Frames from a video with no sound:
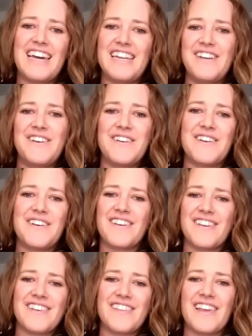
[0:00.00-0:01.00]
and
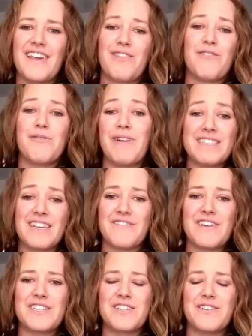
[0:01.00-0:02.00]
like threw
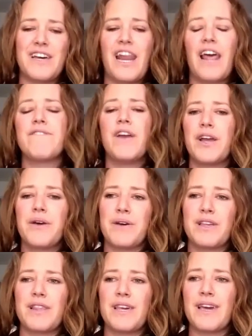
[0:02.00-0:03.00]
myself into it. And very
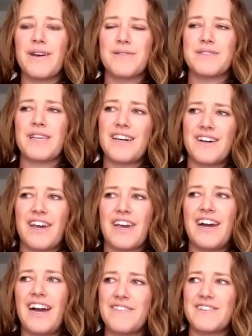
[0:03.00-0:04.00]
quickly it was like, okay,
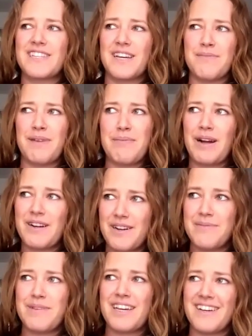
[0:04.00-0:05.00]
I have to tell my
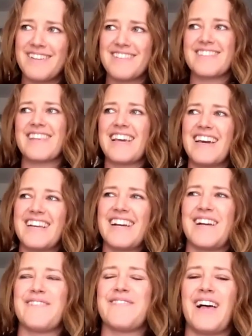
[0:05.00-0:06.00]
partner because like,
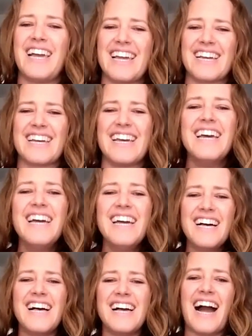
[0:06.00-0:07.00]
I'm like
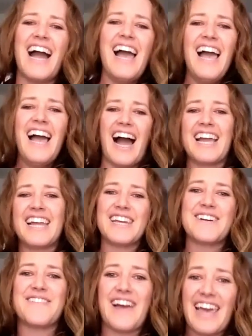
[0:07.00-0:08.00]
yeah.
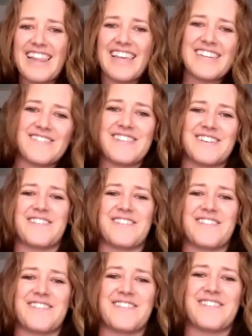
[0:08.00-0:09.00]
hiding away, like doing
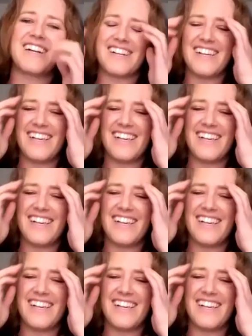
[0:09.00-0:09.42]
coursework.